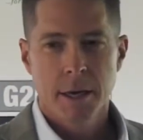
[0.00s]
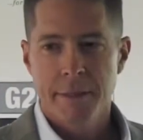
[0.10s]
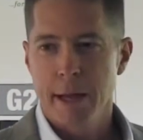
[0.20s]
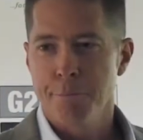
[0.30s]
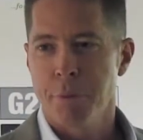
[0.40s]

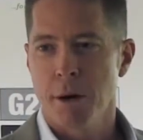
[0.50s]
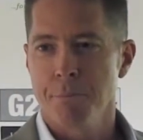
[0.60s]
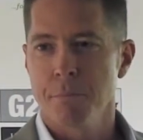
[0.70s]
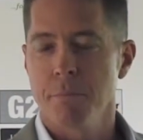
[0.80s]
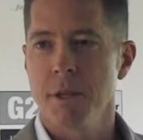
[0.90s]
And that
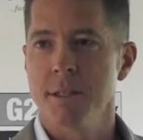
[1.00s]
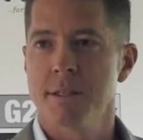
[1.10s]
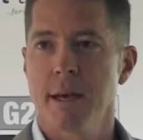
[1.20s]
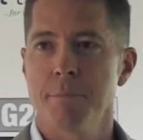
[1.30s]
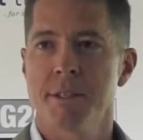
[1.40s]
pumped these
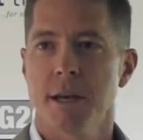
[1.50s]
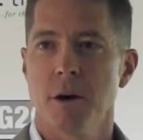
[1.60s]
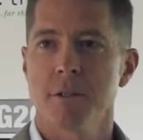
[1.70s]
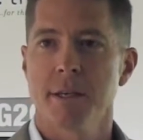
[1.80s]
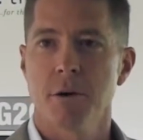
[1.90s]
stem
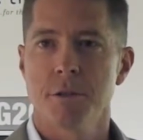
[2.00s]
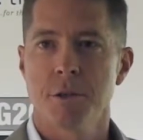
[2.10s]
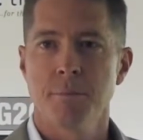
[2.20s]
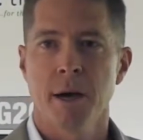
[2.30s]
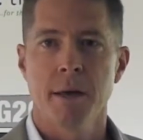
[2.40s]
cells out
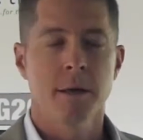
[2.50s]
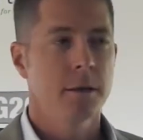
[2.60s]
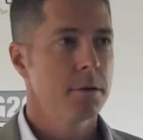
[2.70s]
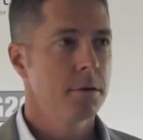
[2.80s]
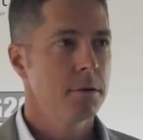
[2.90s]
to my
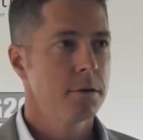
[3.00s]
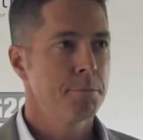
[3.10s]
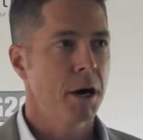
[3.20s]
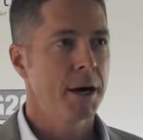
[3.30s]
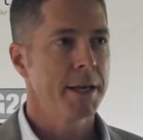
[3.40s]

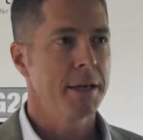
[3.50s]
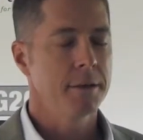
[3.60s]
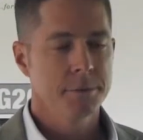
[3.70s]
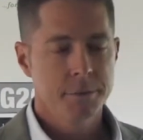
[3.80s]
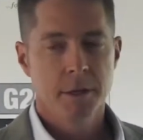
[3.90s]
body.
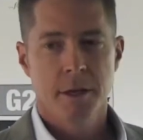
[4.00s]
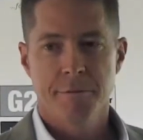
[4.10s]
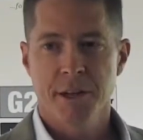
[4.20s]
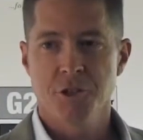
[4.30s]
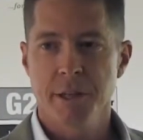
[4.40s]

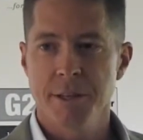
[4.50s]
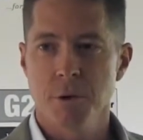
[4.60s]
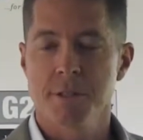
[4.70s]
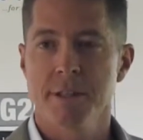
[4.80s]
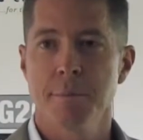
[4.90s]
Eventually,
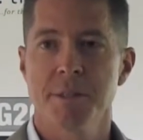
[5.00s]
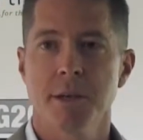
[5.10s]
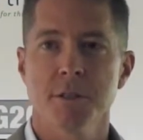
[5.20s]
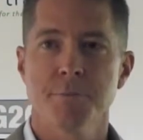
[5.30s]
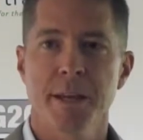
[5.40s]
those stem
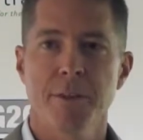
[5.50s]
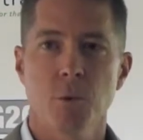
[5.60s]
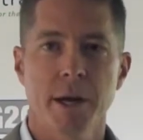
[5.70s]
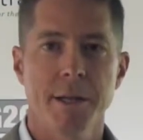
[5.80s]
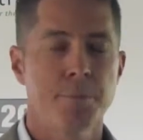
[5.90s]
cells made
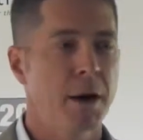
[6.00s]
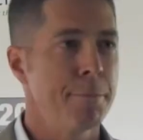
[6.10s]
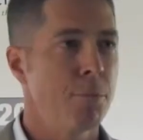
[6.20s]
their way to my